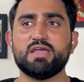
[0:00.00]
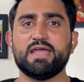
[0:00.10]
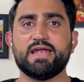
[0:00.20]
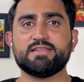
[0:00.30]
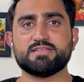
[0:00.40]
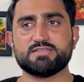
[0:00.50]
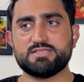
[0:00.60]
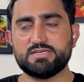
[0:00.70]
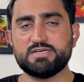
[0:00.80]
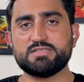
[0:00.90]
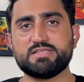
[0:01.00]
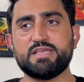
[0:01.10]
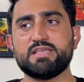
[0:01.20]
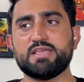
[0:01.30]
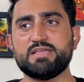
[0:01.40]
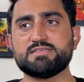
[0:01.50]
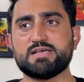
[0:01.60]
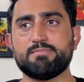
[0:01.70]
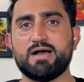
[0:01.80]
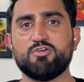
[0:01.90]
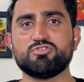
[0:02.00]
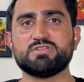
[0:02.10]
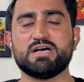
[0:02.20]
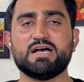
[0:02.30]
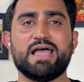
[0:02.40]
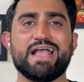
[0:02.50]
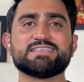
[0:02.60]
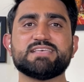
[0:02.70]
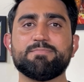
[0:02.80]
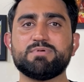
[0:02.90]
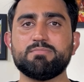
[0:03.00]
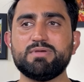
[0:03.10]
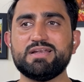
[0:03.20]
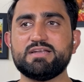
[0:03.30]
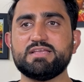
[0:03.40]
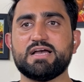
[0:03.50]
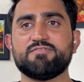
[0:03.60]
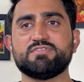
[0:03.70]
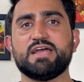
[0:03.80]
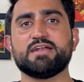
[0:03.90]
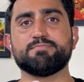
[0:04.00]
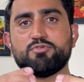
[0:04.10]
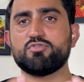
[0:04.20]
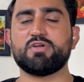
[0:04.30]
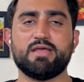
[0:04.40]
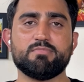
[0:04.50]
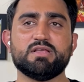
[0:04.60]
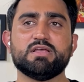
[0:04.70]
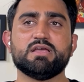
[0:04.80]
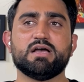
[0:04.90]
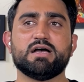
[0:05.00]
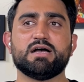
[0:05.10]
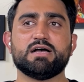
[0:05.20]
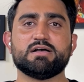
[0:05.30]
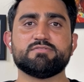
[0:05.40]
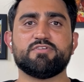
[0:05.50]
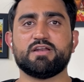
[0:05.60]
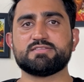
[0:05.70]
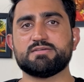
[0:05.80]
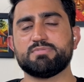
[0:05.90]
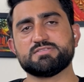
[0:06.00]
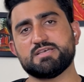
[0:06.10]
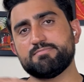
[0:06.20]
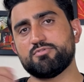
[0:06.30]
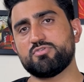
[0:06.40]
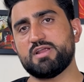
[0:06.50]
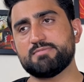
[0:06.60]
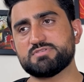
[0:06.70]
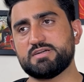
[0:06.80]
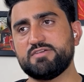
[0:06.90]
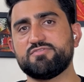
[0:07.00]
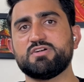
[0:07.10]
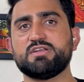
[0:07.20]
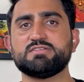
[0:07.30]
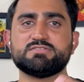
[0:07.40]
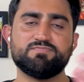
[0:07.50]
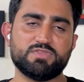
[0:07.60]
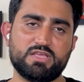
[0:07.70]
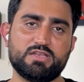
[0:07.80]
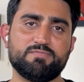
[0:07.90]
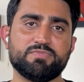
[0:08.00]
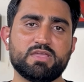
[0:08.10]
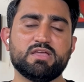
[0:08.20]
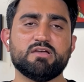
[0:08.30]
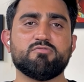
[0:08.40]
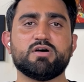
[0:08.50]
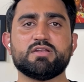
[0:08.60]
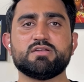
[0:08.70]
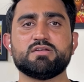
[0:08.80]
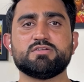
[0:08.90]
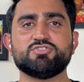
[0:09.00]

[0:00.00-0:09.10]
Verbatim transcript: and the third thing is about the acceptability of that program. For example, some programs are different in one